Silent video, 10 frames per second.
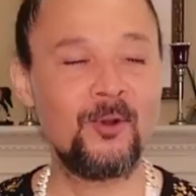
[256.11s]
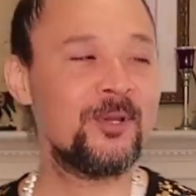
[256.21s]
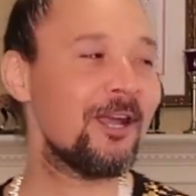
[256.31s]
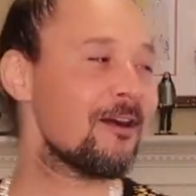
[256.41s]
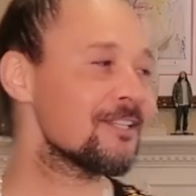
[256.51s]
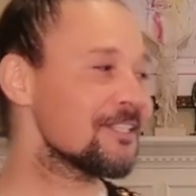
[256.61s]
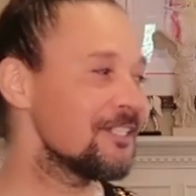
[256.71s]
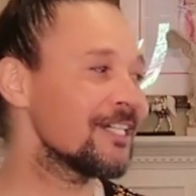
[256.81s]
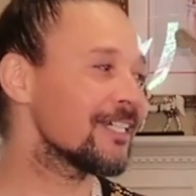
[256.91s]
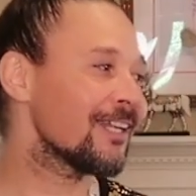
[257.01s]
And we all just
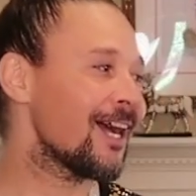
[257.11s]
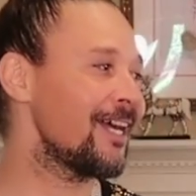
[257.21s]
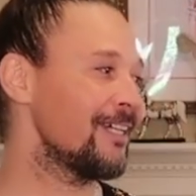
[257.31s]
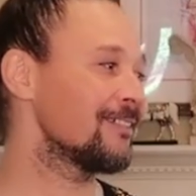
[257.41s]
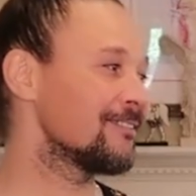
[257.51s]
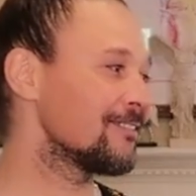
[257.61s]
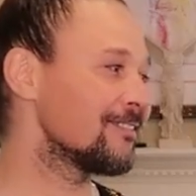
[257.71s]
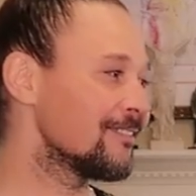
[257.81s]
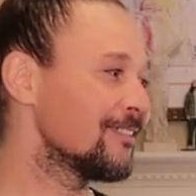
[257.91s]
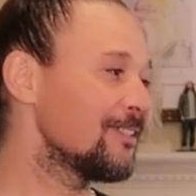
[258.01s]
looking like,
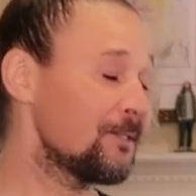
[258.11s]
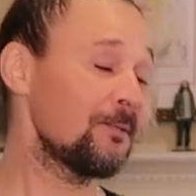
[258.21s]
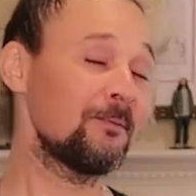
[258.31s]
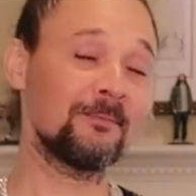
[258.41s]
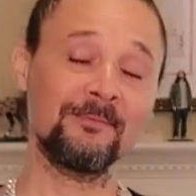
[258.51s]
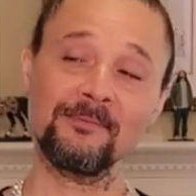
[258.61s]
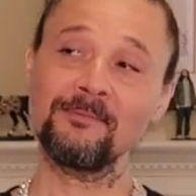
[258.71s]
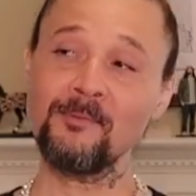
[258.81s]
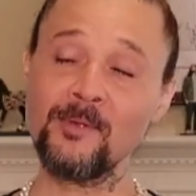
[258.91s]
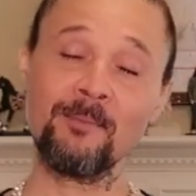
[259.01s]

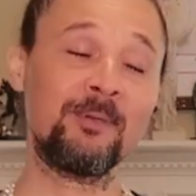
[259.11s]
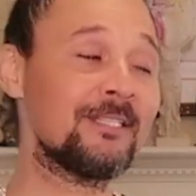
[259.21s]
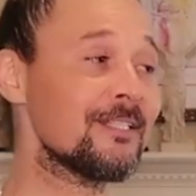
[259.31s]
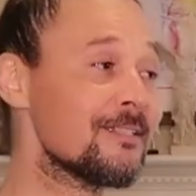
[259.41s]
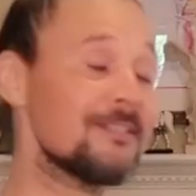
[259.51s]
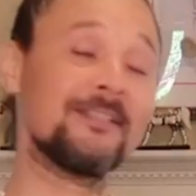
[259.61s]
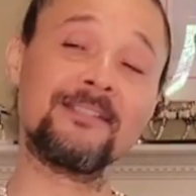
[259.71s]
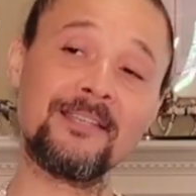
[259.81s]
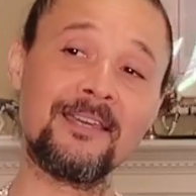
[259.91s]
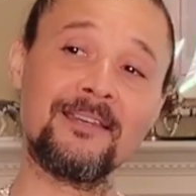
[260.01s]
we'll beat this
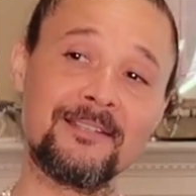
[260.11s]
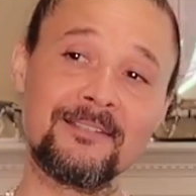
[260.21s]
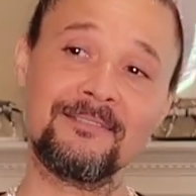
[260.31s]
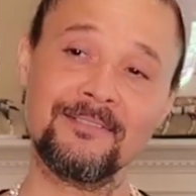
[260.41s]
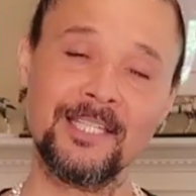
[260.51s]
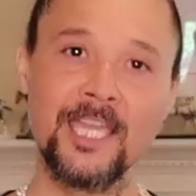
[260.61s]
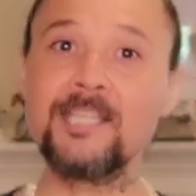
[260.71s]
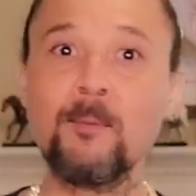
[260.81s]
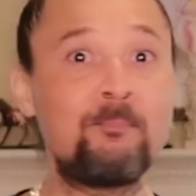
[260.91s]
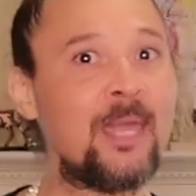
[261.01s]
nigga's ass.
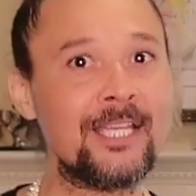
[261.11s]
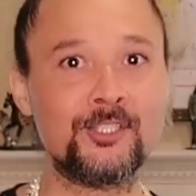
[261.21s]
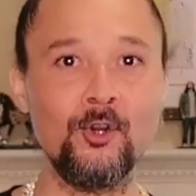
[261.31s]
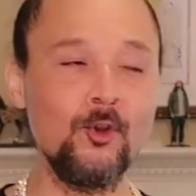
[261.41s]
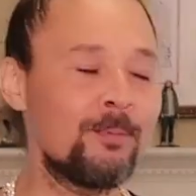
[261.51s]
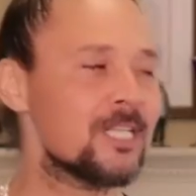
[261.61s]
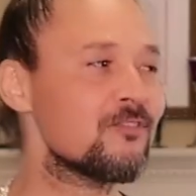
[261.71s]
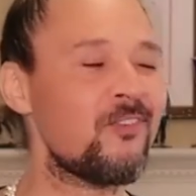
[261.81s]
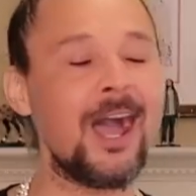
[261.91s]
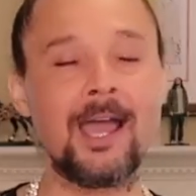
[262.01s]
He's a big dude,
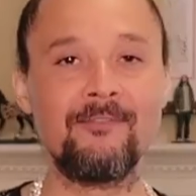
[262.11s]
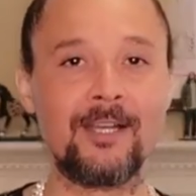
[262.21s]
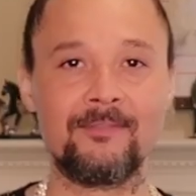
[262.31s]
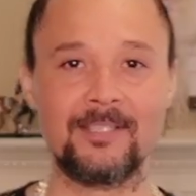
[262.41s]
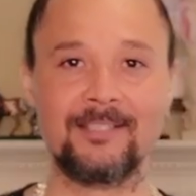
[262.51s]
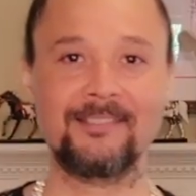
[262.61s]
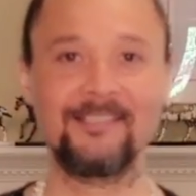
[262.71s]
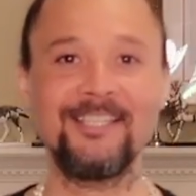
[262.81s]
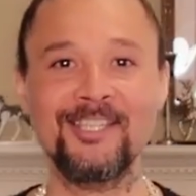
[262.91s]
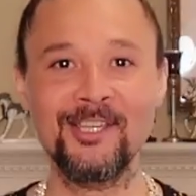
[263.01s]
there's five of us.
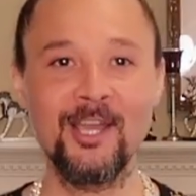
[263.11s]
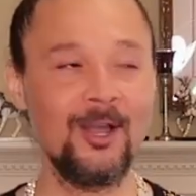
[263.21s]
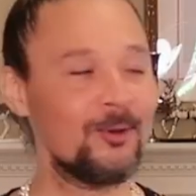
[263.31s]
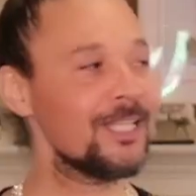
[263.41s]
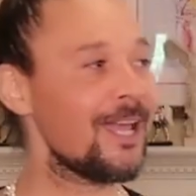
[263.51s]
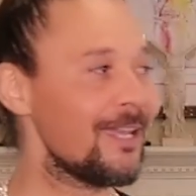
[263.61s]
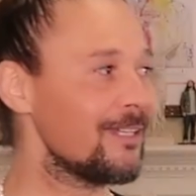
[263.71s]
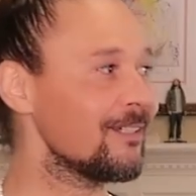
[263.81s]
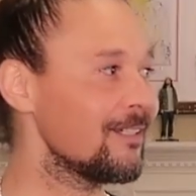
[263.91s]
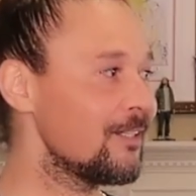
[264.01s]
We
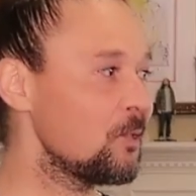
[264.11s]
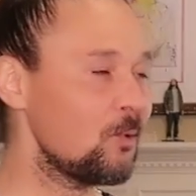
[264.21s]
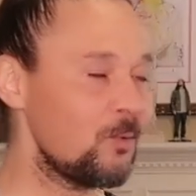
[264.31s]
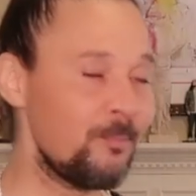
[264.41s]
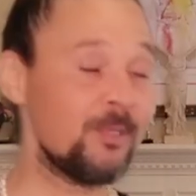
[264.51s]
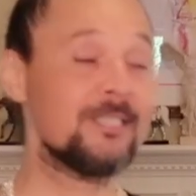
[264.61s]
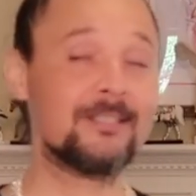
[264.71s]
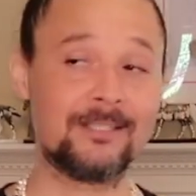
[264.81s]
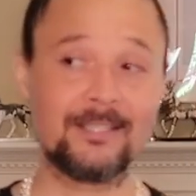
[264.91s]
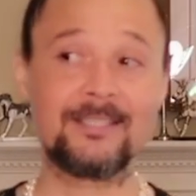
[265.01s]
like, we'll beat
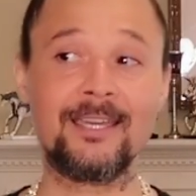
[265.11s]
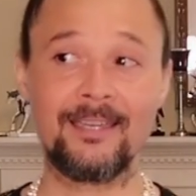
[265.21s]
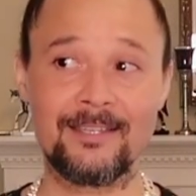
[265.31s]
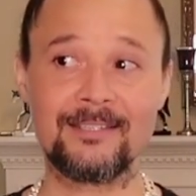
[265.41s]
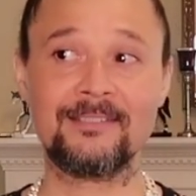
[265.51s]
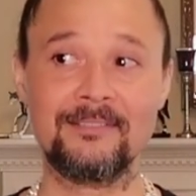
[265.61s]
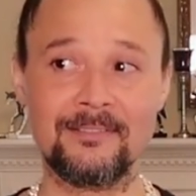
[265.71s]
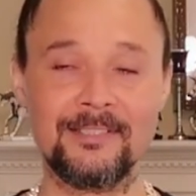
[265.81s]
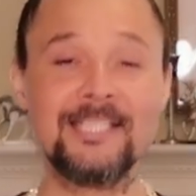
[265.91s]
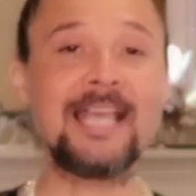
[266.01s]
this nigga's ass.
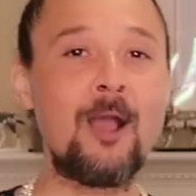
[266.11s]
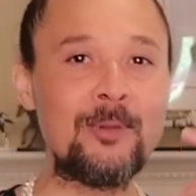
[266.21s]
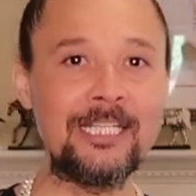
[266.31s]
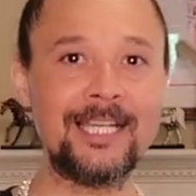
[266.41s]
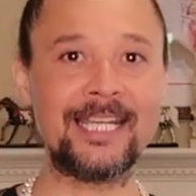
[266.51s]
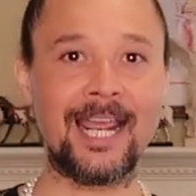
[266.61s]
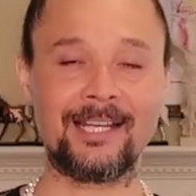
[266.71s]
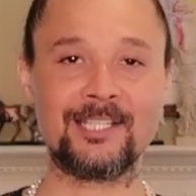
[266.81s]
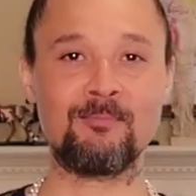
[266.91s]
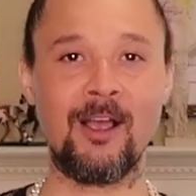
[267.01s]
This is how we looking
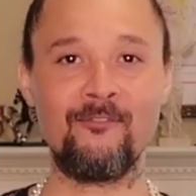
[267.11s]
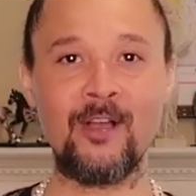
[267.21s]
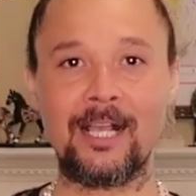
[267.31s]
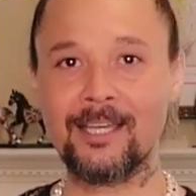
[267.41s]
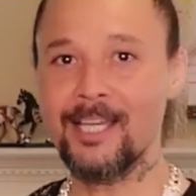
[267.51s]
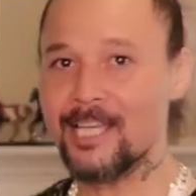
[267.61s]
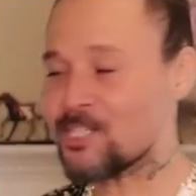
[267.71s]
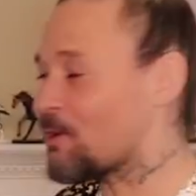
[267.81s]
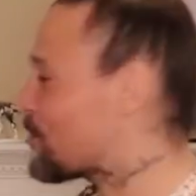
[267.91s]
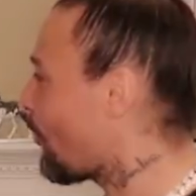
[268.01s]
at this motherfucker.
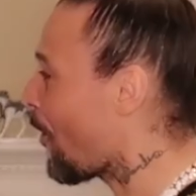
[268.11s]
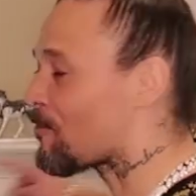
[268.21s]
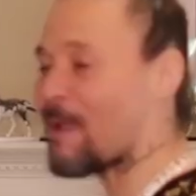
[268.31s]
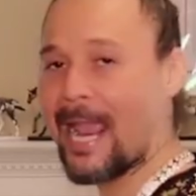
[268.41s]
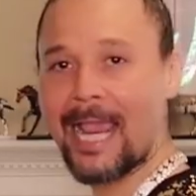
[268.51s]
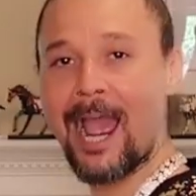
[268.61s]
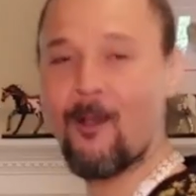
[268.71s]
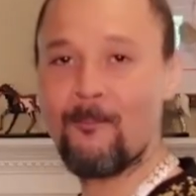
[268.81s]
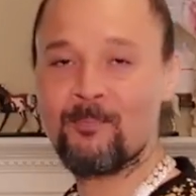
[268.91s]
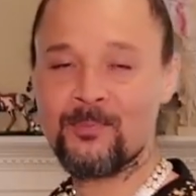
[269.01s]
So he walk back
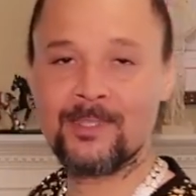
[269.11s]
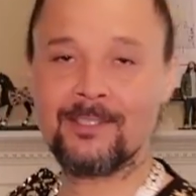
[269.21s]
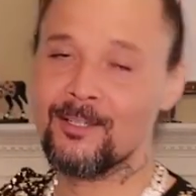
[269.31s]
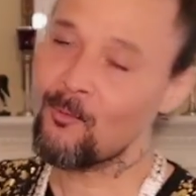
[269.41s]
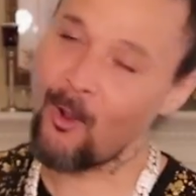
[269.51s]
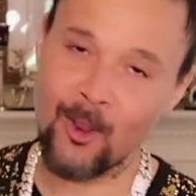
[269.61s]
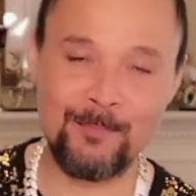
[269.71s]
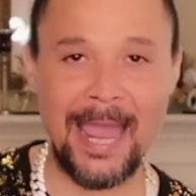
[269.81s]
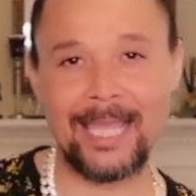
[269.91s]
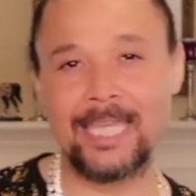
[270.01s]
out,
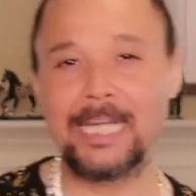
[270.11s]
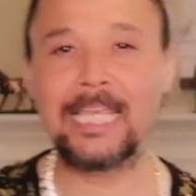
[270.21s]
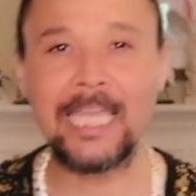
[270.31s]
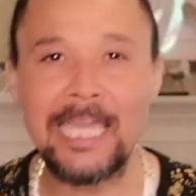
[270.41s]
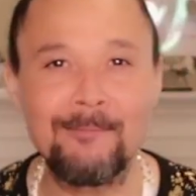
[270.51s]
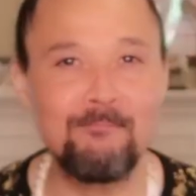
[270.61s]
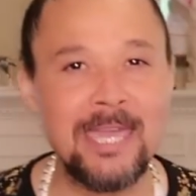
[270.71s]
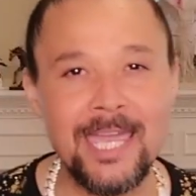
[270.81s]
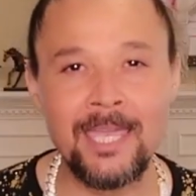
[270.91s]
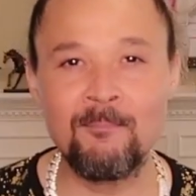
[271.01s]
walk back in, he keep
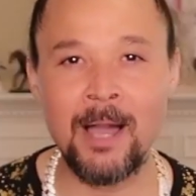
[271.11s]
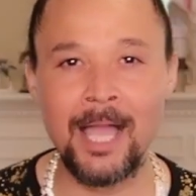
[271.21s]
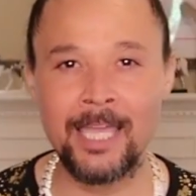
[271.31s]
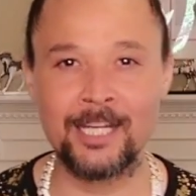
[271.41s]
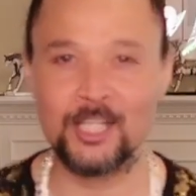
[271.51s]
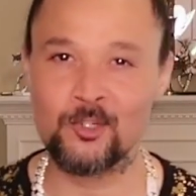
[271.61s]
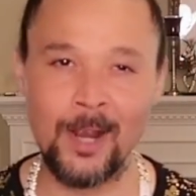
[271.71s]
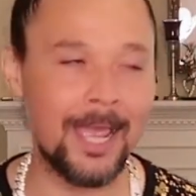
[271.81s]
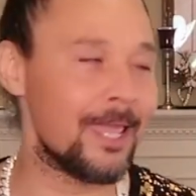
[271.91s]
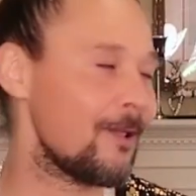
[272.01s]
mean mugging us,
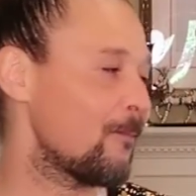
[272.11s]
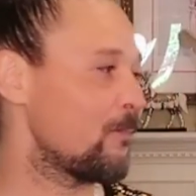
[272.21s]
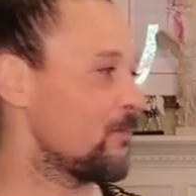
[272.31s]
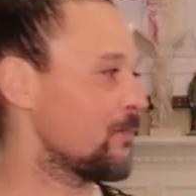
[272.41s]
right?